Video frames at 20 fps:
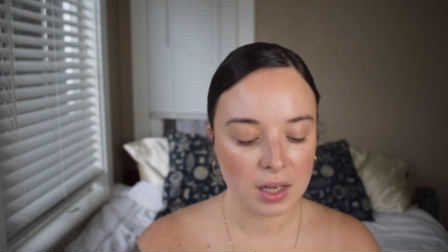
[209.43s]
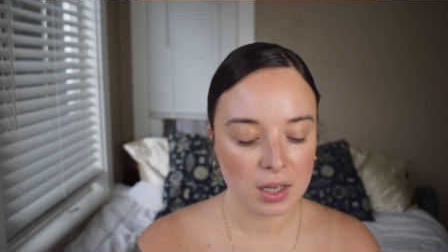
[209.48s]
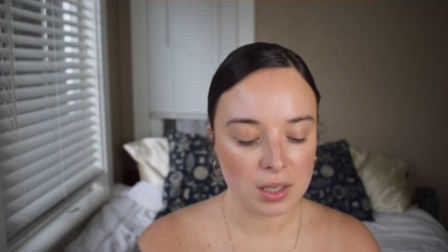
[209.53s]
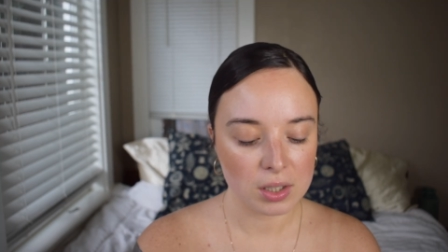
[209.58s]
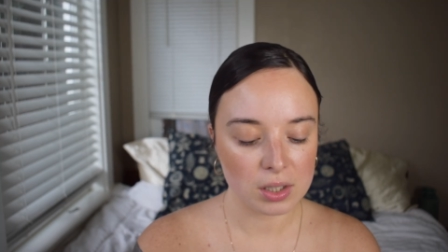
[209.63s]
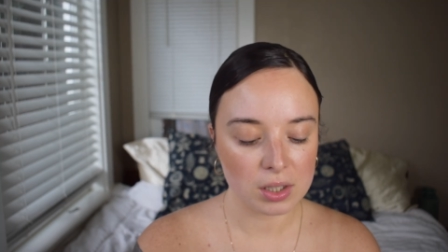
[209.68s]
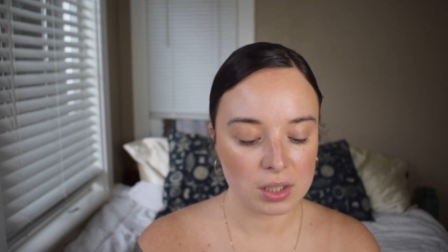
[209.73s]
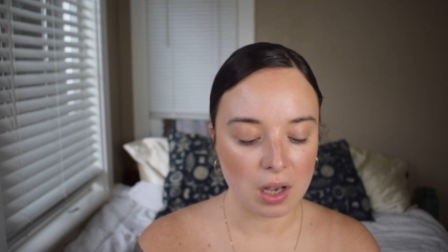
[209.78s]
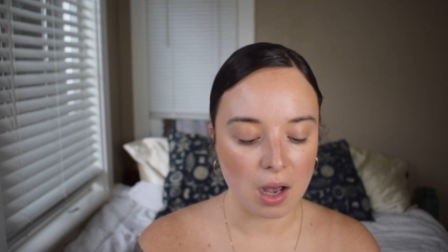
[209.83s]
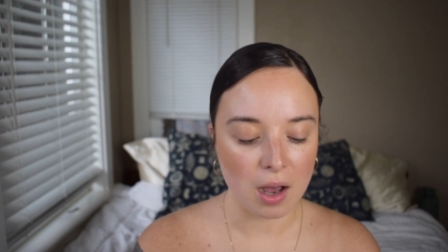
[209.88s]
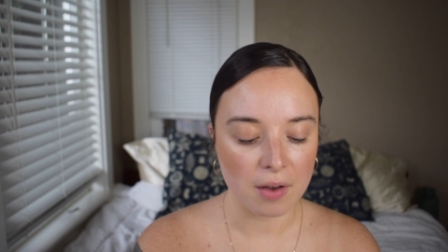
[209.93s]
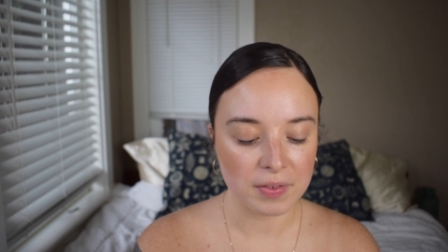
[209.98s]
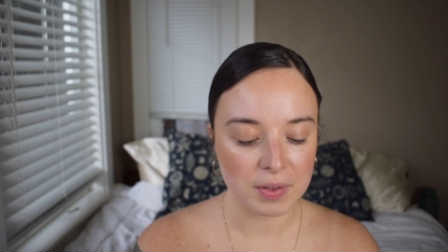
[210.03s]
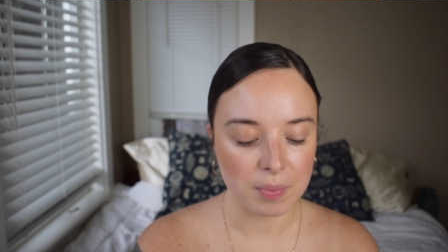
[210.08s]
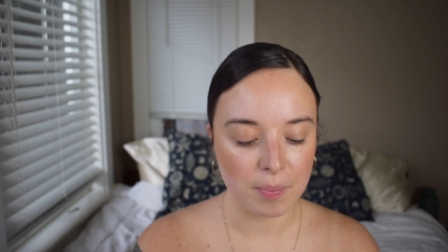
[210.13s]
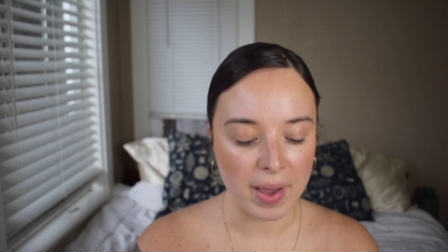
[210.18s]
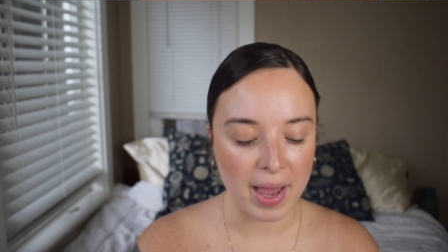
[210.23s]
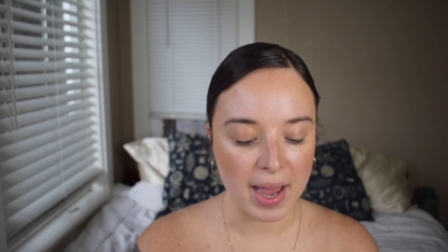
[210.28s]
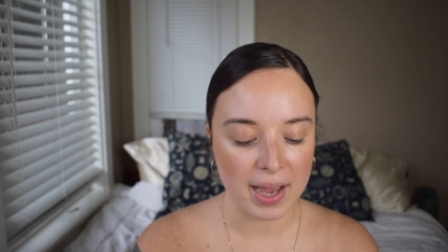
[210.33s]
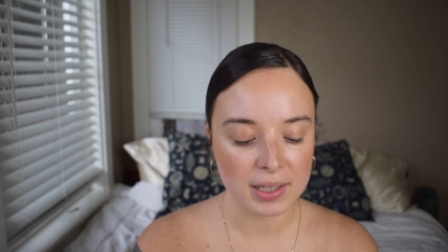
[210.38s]
Soft
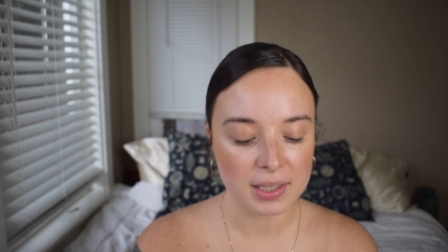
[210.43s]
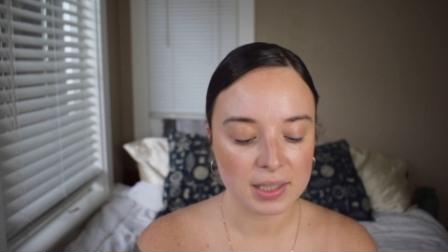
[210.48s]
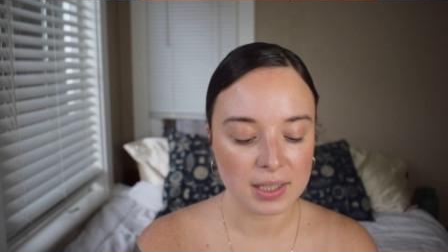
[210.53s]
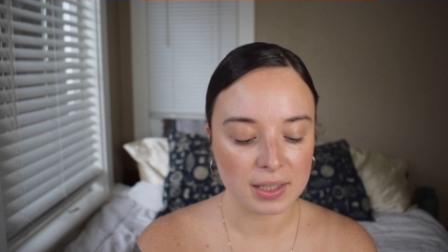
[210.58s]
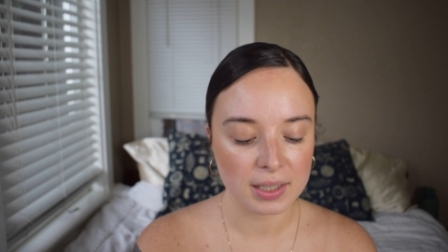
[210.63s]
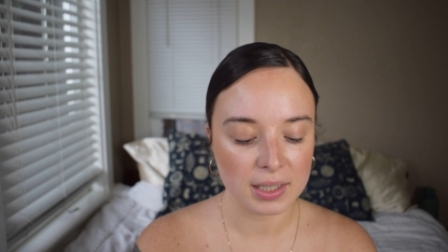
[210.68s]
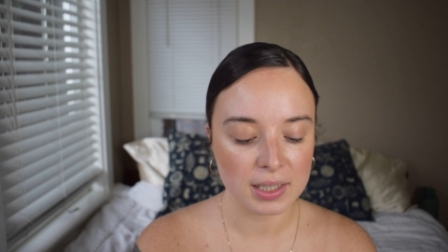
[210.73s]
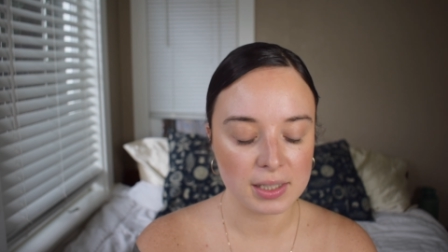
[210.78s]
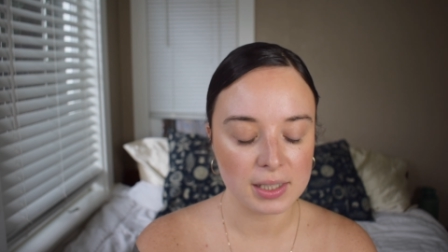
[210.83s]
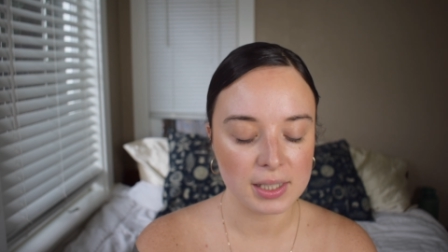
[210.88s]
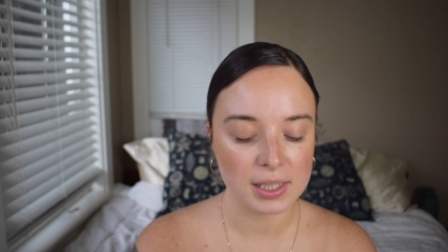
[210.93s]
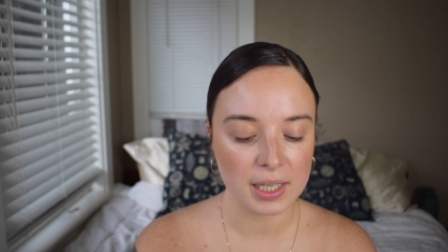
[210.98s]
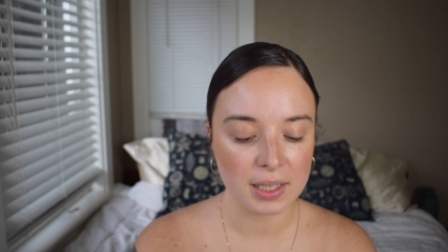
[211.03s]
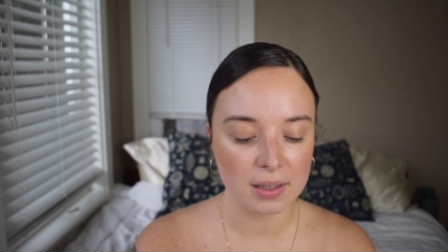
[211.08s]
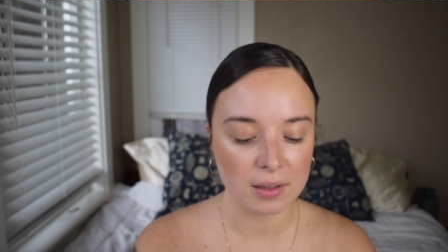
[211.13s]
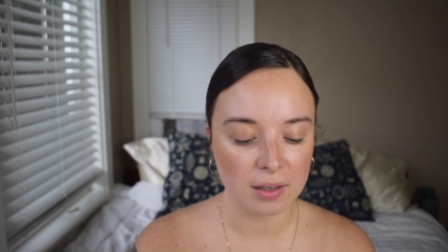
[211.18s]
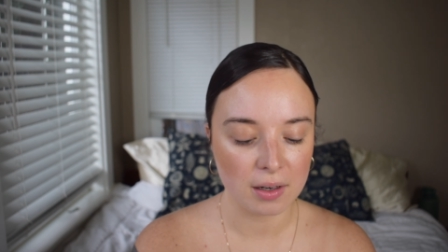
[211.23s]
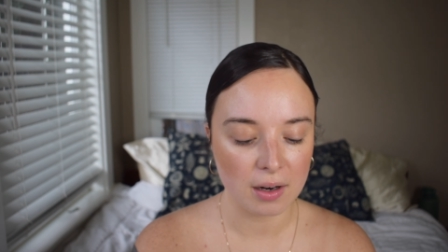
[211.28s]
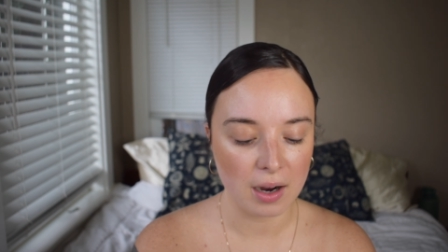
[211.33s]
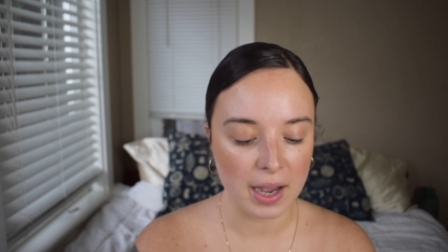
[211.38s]
Matte
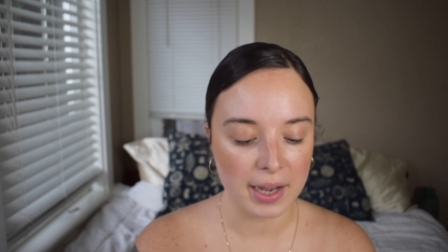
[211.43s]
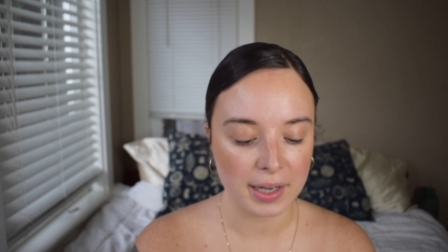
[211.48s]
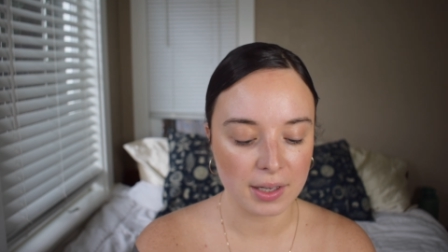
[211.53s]
Concealer.